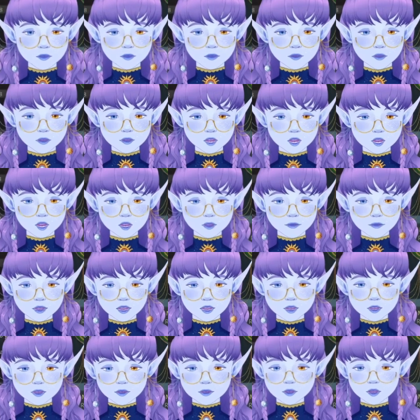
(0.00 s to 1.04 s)
marriage
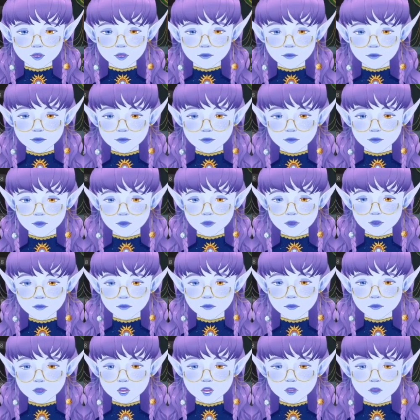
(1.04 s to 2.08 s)
option for him. No,
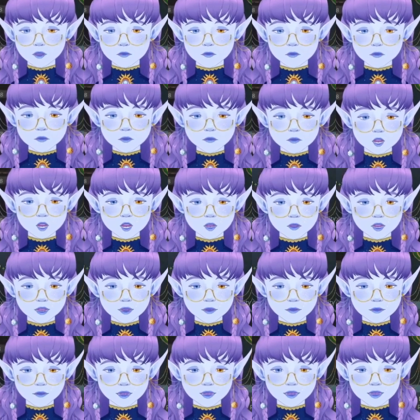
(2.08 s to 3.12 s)
I don't need
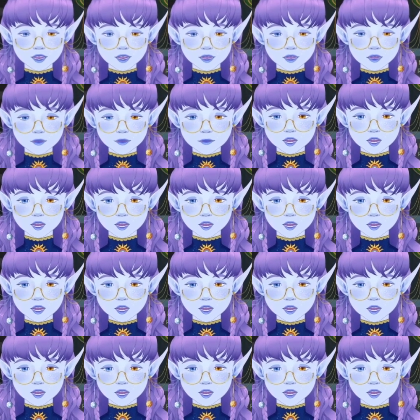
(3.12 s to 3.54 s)
that claim yet.